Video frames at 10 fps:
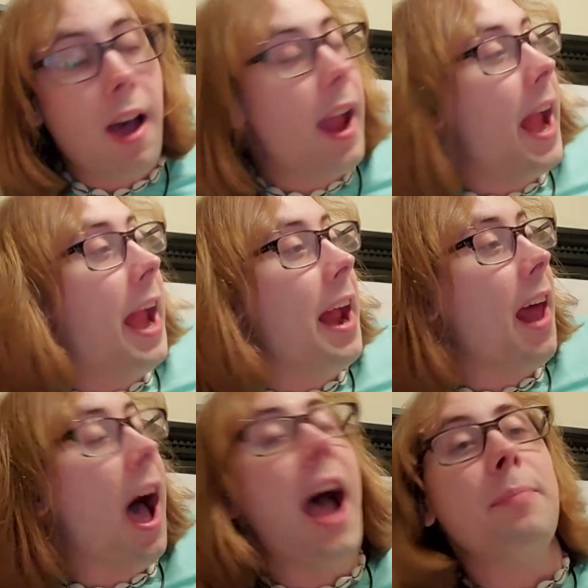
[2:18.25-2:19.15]
and
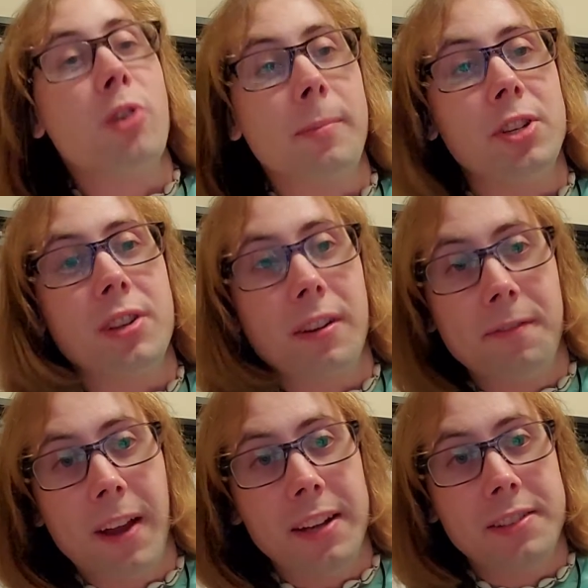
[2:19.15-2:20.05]
I pretty much
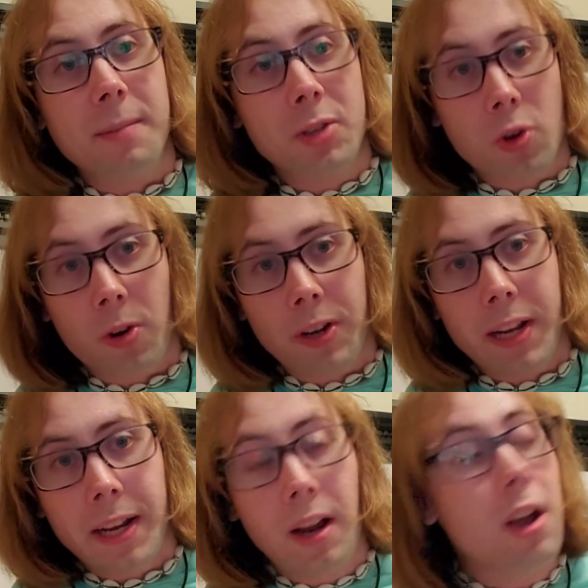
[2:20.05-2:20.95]
convinced the
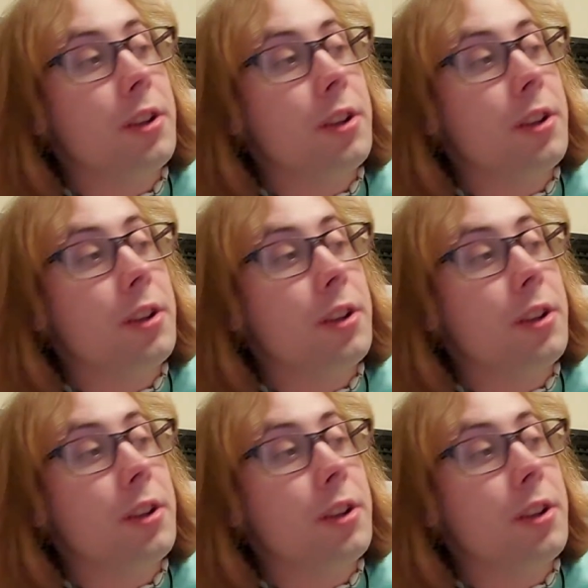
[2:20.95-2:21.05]
majority